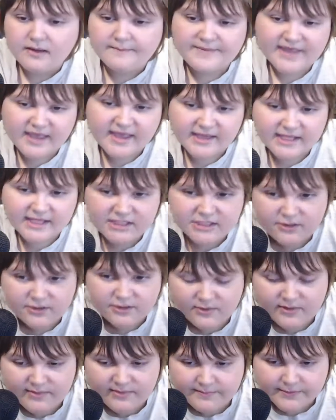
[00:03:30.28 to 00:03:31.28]
But yeah, that's the
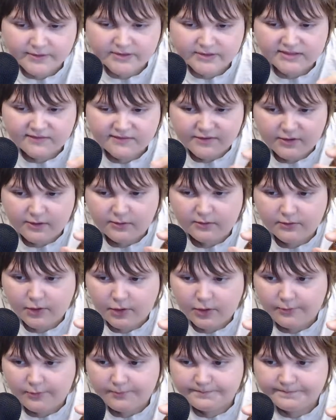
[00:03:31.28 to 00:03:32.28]
remembrance of their old
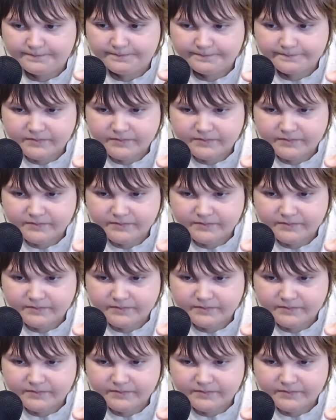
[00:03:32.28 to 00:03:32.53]
home.